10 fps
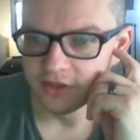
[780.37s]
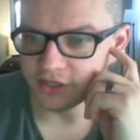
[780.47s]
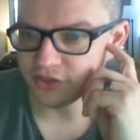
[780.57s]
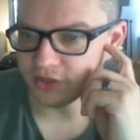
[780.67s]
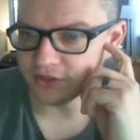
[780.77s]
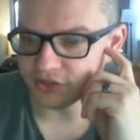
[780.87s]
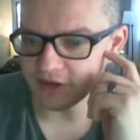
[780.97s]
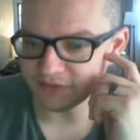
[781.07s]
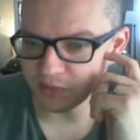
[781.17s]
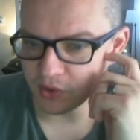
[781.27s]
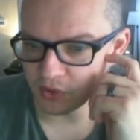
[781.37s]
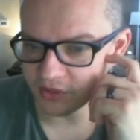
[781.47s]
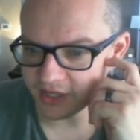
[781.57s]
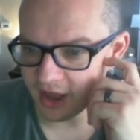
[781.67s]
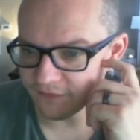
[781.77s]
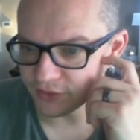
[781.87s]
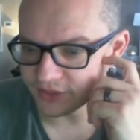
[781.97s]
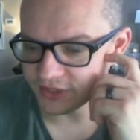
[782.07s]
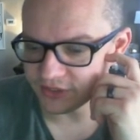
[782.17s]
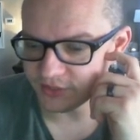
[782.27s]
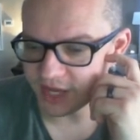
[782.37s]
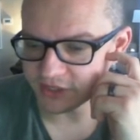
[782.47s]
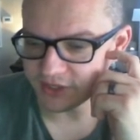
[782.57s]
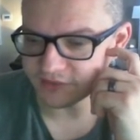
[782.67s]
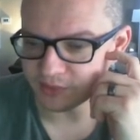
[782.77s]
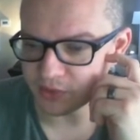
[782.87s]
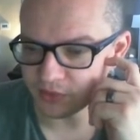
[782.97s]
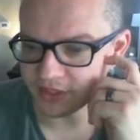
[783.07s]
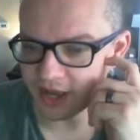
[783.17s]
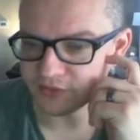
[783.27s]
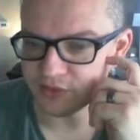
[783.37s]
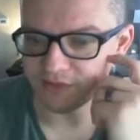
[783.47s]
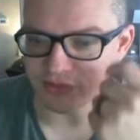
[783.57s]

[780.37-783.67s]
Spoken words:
Let's look at the Jeff Spicoli Conference here. We got Jeff Spicoli Conference. We have a